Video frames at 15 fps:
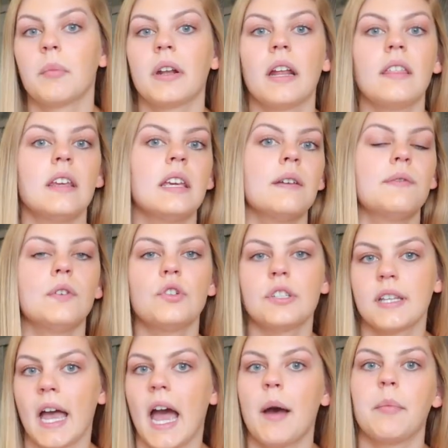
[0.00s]
But I think if you
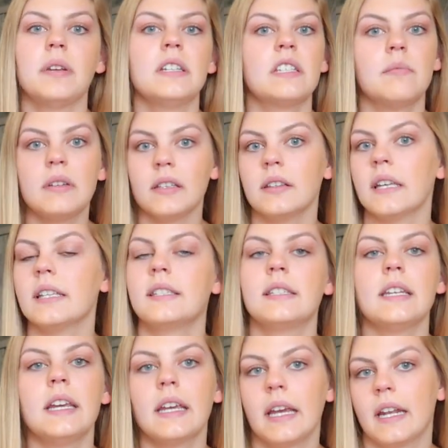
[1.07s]
just happen to be
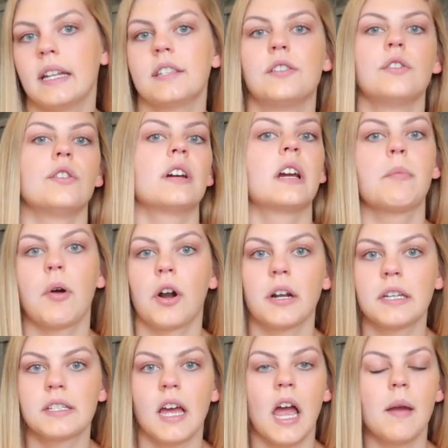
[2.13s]
listing and it's during a
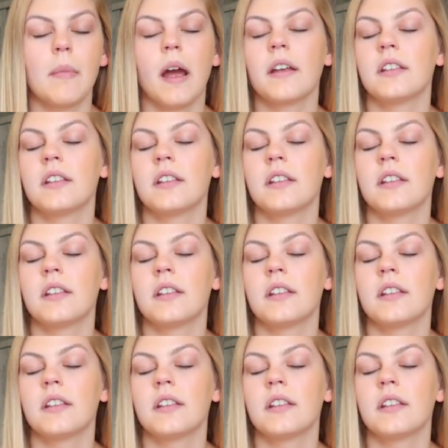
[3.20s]
party time,